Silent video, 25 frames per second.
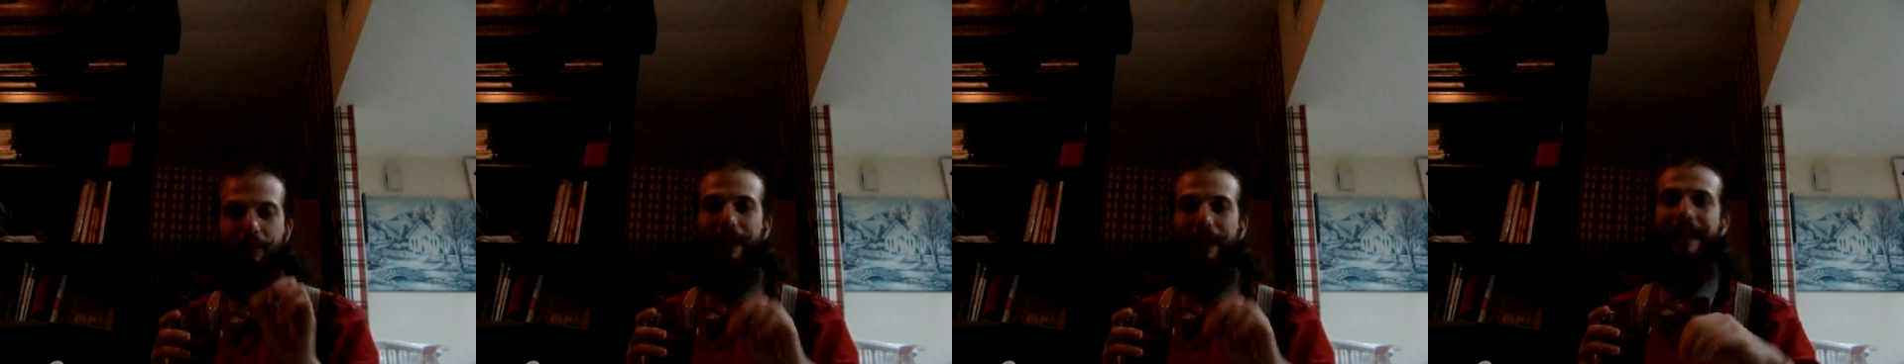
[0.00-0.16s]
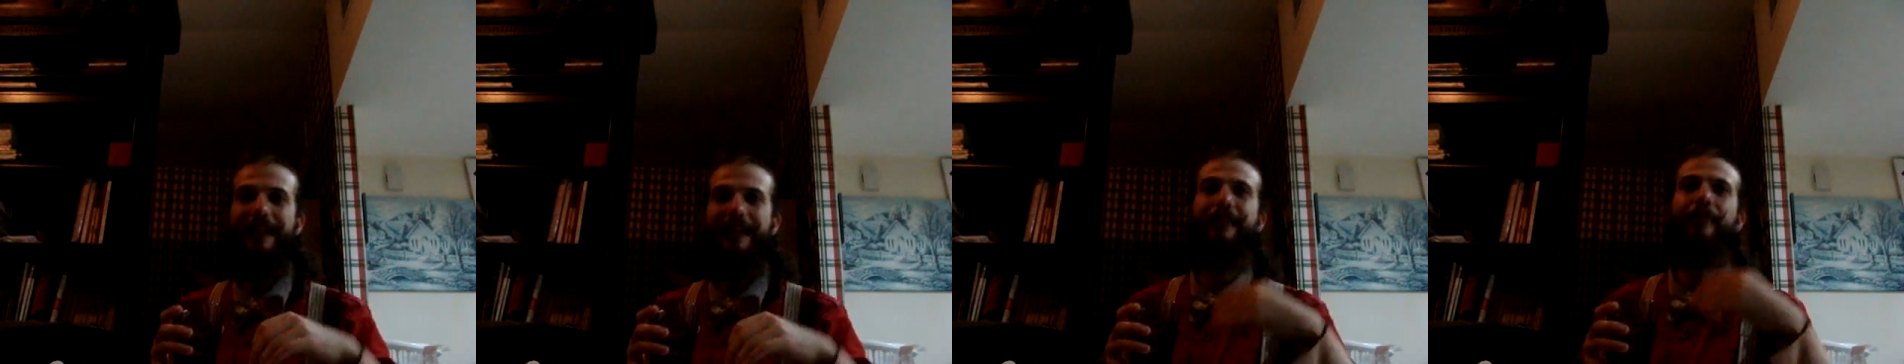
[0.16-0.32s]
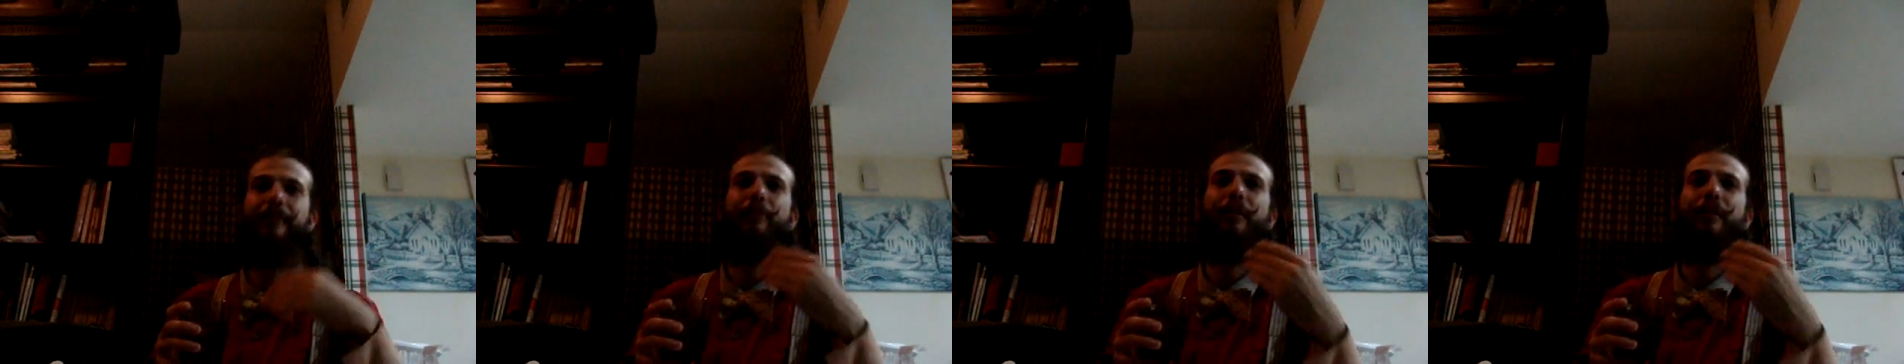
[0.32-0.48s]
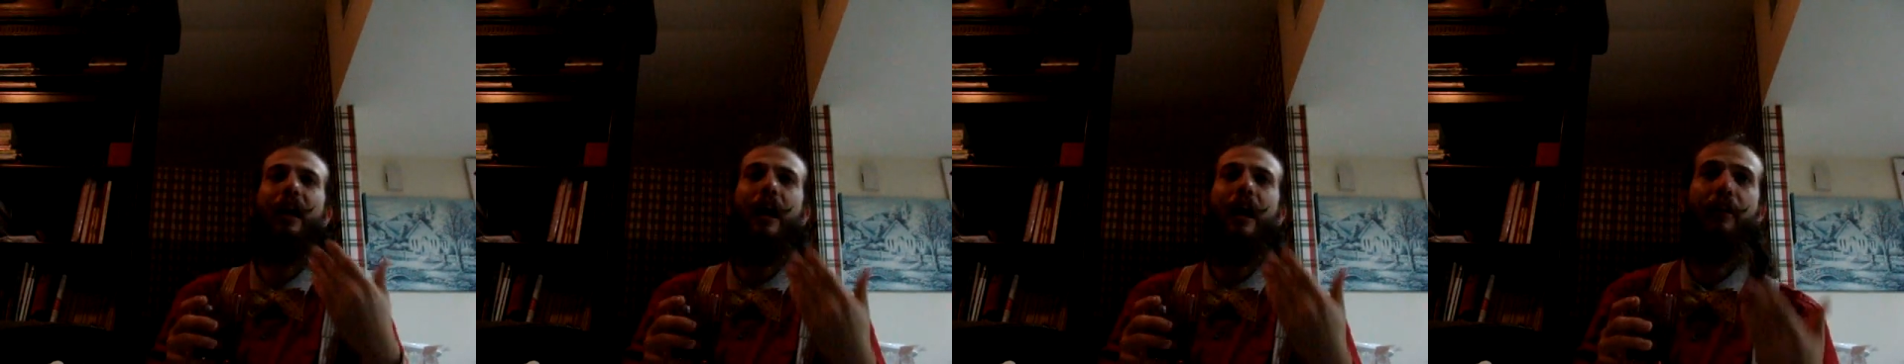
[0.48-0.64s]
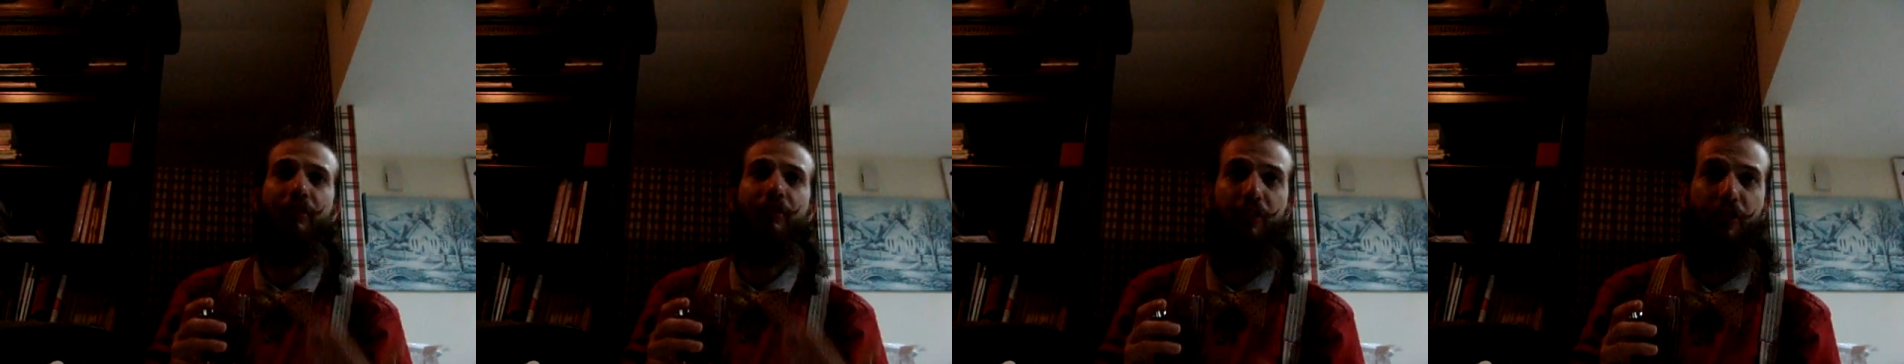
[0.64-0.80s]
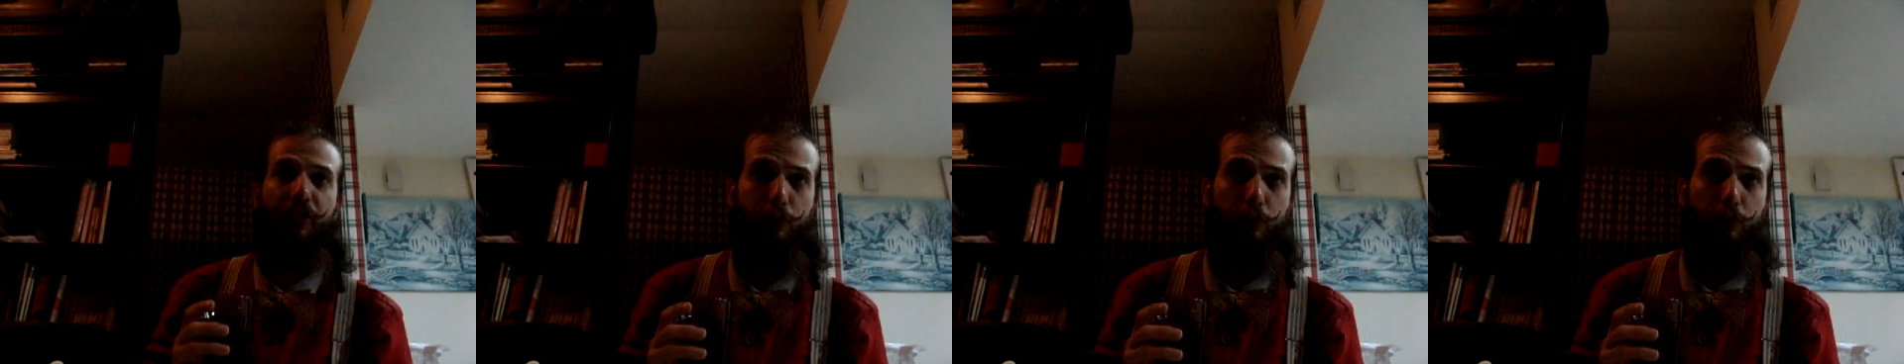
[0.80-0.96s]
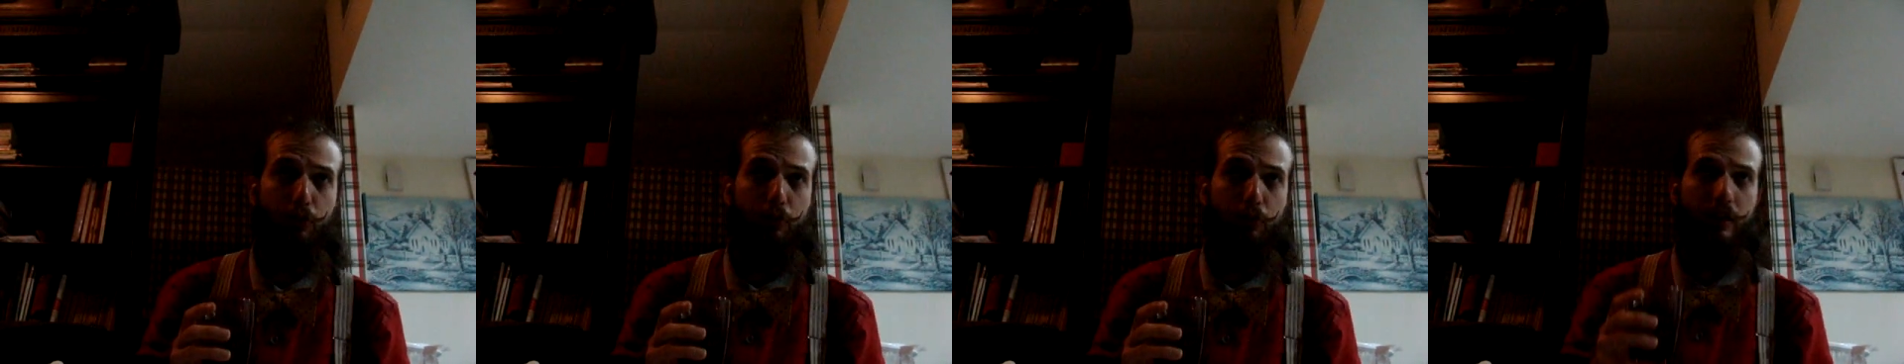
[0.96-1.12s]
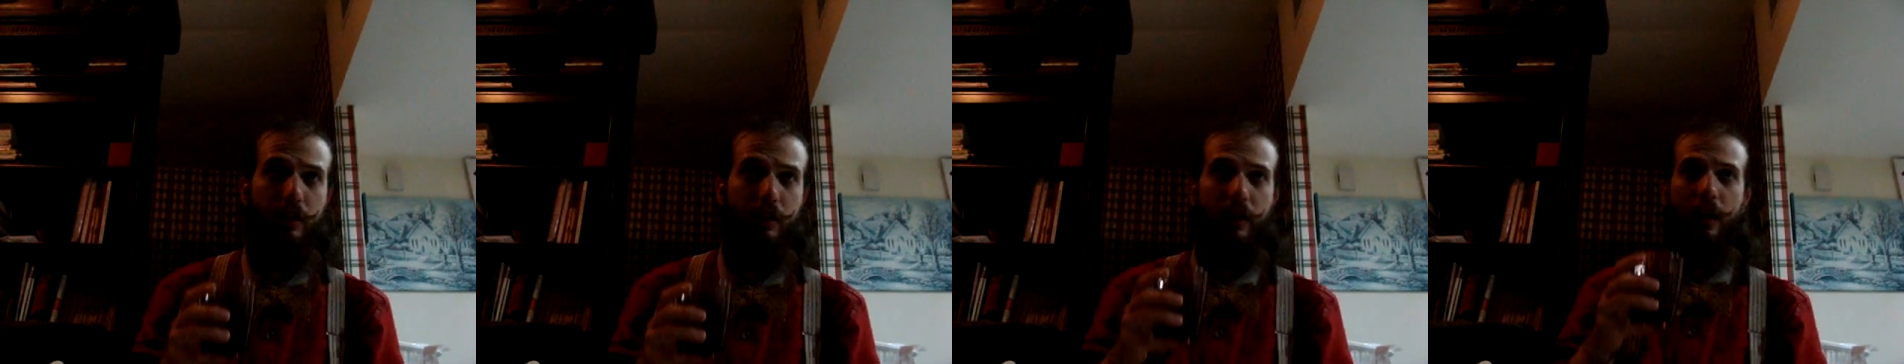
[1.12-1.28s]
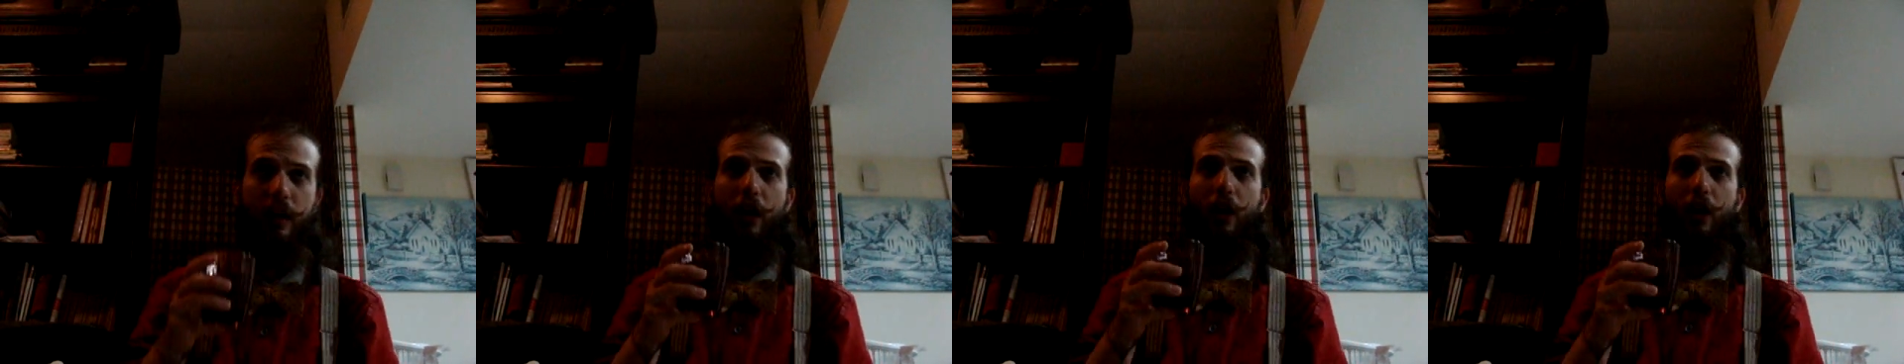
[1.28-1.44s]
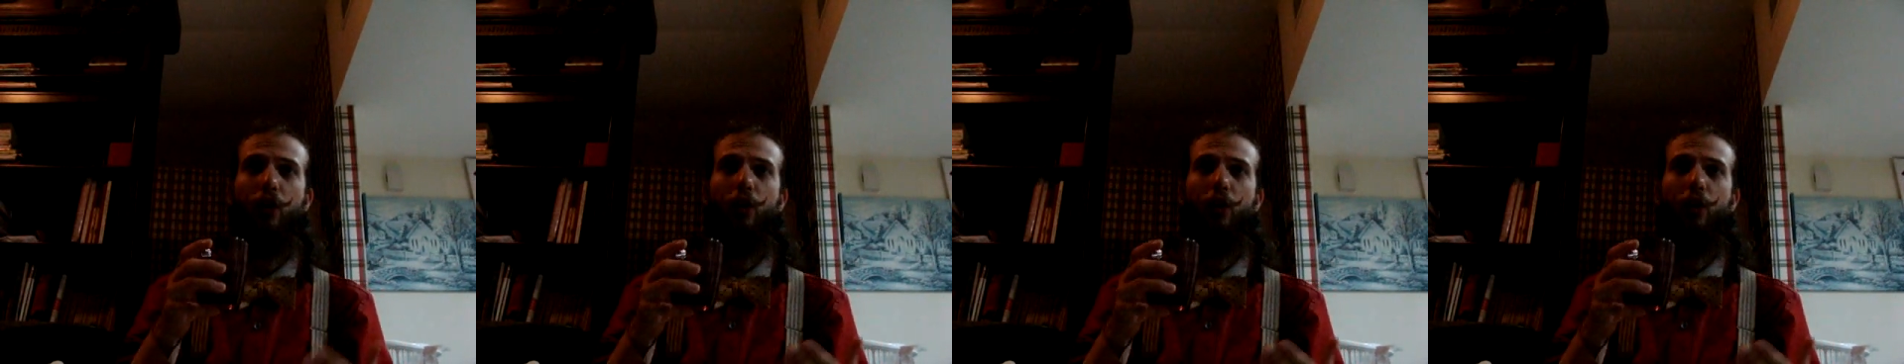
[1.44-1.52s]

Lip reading: but it is pronounced Cook,